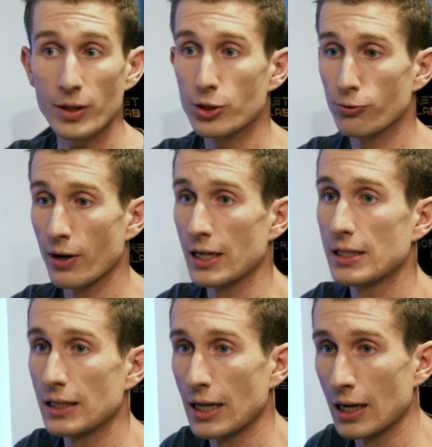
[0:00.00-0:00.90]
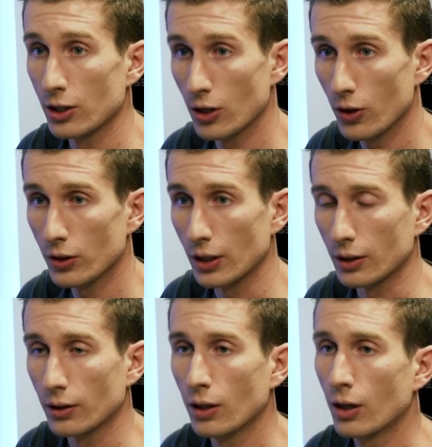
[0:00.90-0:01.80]
much ready to get coding.
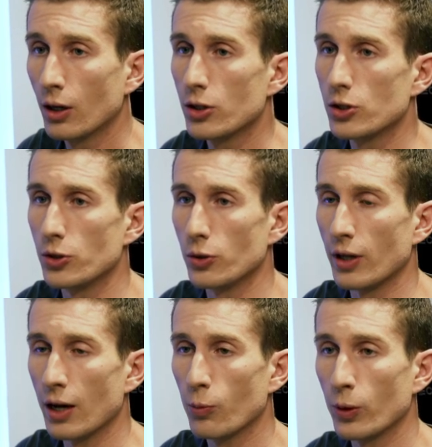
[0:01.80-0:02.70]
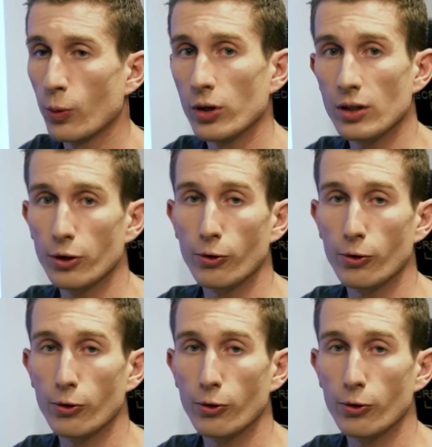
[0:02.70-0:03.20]
To do that, we want to